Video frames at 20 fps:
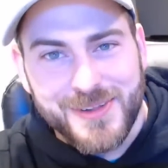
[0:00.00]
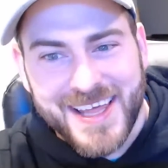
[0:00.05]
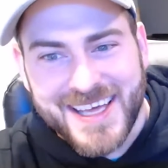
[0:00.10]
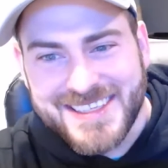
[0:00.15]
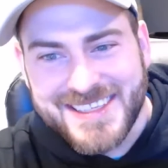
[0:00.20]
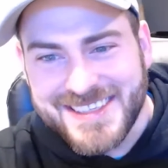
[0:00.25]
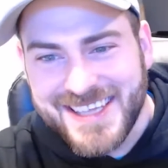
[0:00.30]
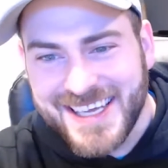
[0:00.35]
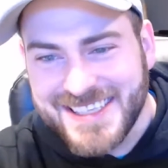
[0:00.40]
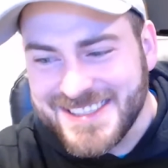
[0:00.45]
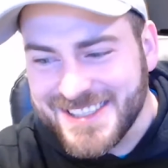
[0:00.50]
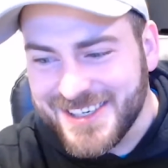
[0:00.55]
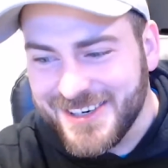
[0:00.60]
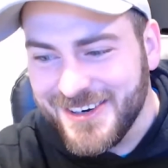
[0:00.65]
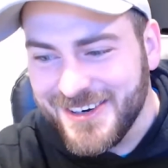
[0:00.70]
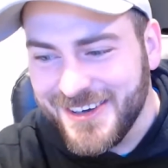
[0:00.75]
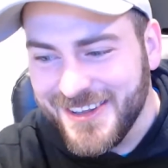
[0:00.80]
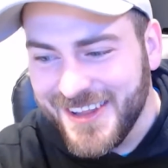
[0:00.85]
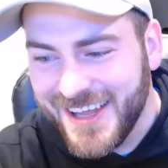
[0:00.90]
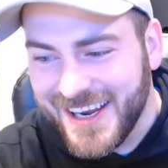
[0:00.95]
That's the
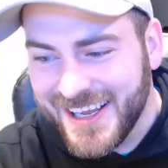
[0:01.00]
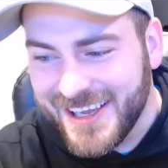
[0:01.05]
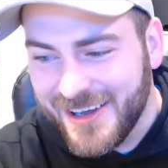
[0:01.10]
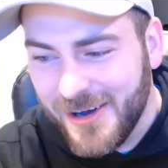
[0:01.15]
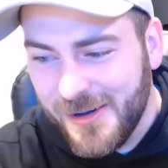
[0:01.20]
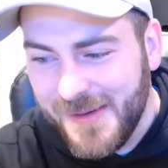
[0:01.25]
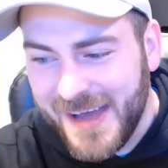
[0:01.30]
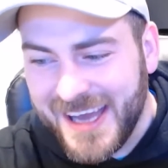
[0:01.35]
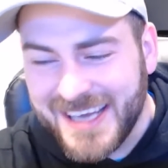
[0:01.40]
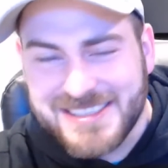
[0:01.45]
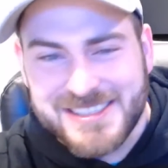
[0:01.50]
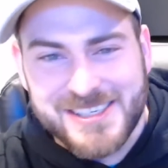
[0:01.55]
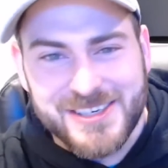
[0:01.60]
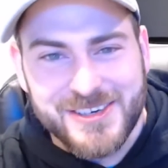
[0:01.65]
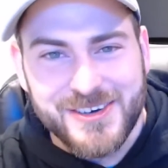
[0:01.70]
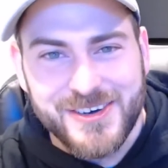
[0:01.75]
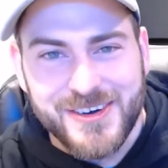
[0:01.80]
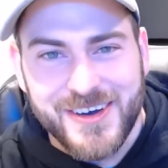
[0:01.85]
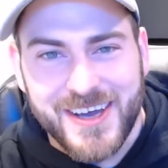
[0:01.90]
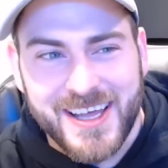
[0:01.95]
girl that I go back
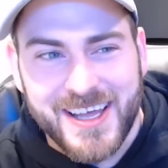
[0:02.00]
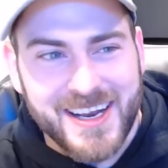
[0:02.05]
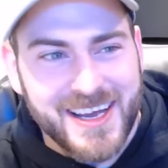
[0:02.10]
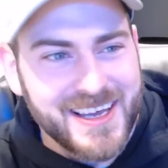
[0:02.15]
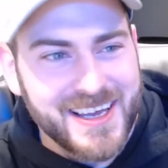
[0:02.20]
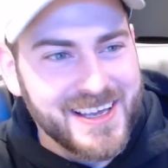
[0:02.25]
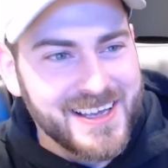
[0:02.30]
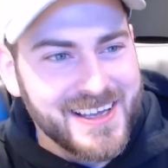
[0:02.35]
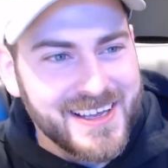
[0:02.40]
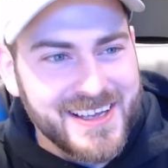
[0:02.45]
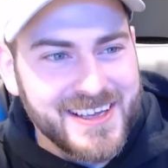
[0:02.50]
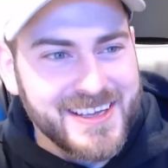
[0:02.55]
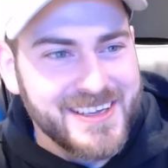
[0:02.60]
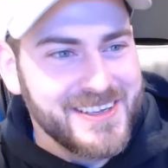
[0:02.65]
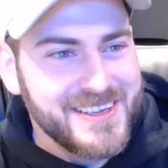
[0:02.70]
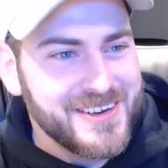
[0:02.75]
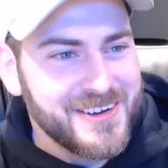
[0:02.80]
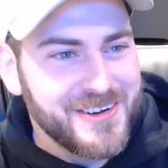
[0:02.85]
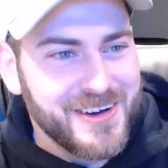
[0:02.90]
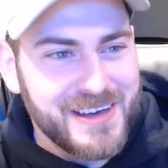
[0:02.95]
to, and I
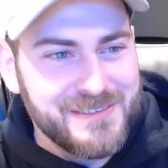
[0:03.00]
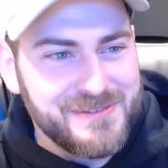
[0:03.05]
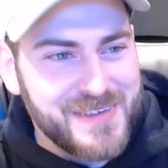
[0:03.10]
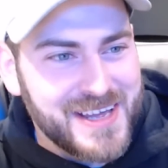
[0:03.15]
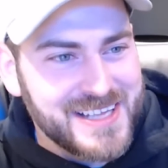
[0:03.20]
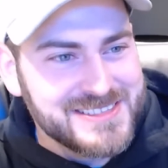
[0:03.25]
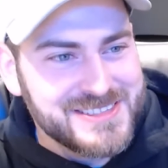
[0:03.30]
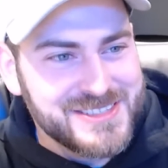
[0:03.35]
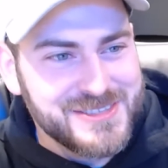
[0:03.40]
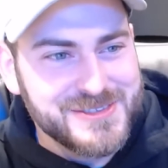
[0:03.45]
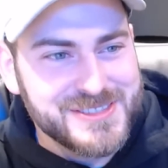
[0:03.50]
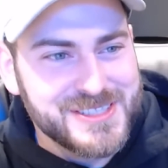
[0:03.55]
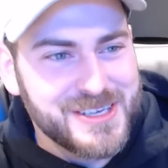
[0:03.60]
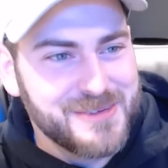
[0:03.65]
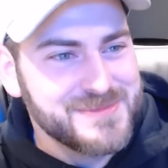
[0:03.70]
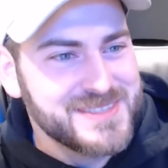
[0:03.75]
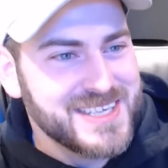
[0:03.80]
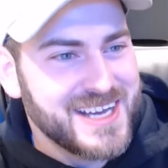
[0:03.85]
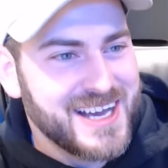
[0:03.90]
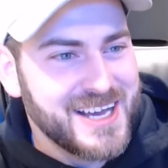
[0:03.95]
I vent to
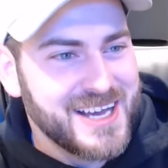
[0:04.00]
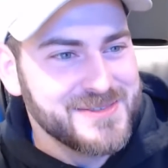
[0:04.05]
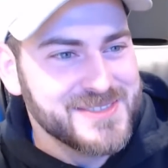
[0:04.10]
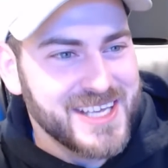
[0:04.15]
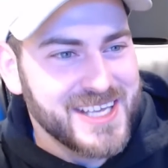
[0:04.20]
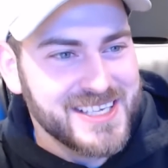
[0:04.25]
sometimes.